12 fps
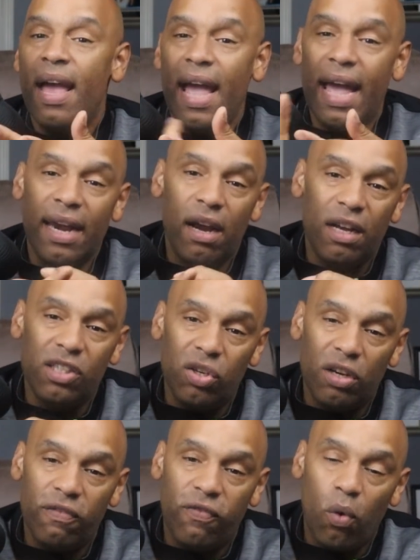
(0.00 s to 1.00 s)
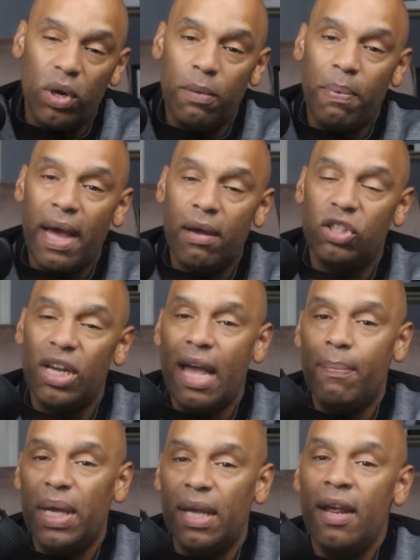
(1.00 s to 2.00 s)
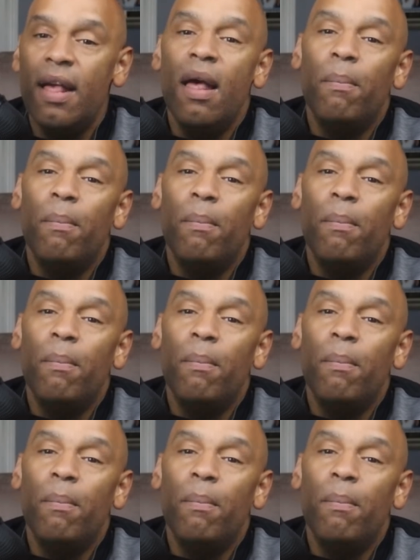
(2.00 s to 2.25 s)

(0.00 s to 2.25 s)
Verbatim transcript: and 140 pound champion.